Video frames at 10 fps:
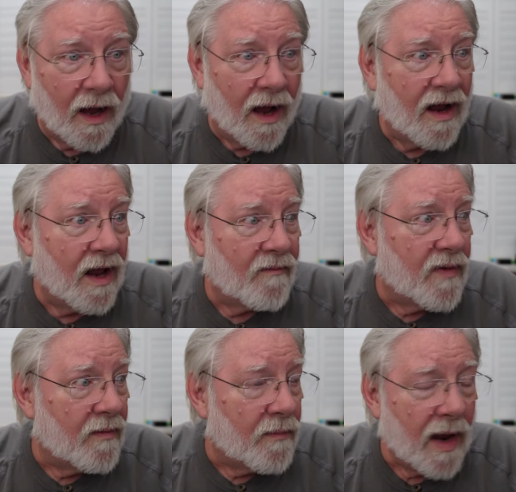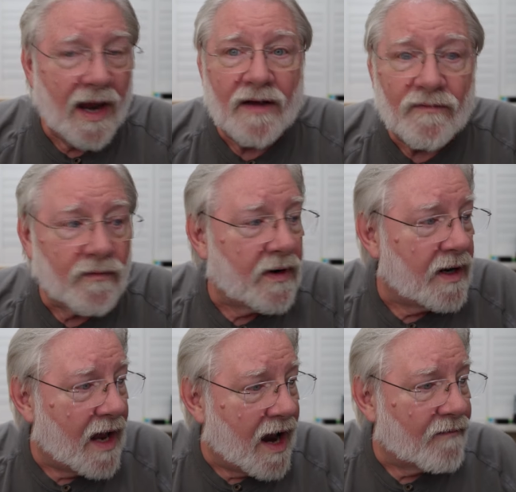I have been
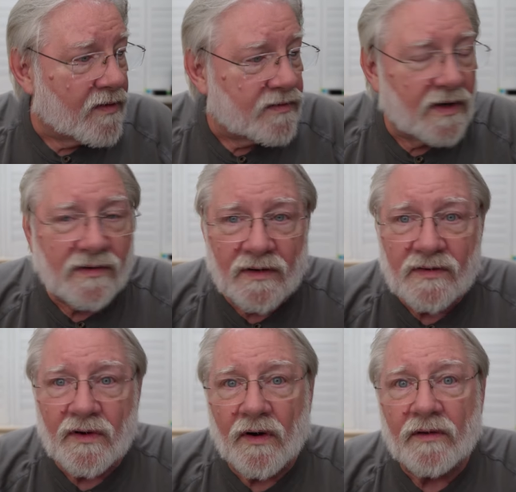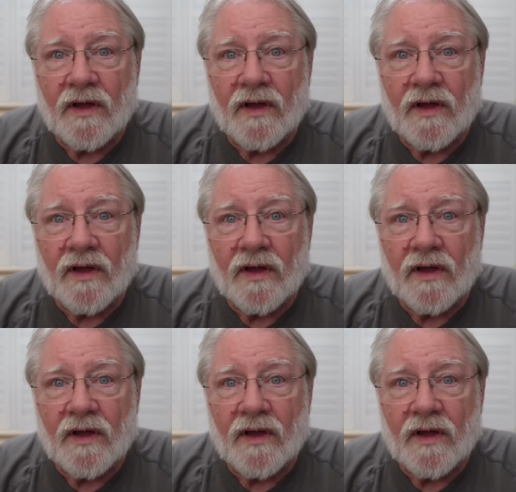pain-free ever since I started